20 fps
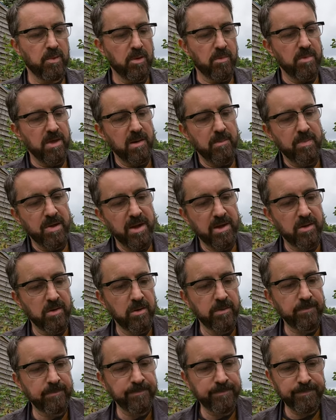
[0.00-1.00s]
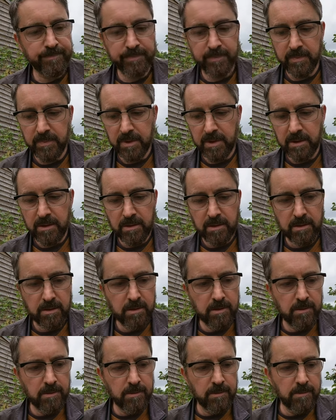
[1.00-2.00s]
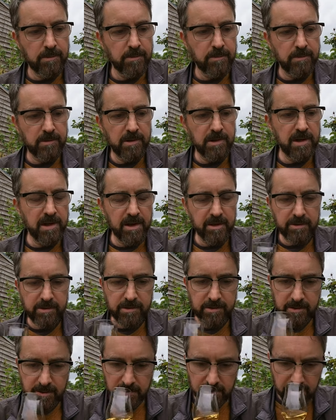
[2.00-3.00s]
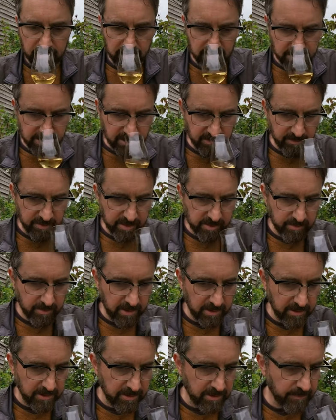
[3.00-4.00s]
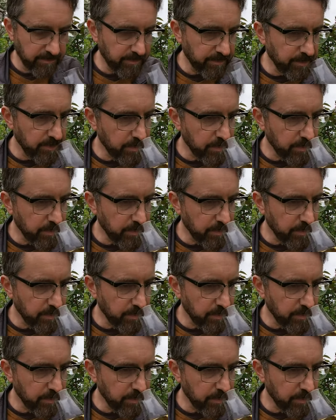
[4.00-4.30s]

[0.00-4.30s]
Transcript: pop that back on. So let's have a smell here.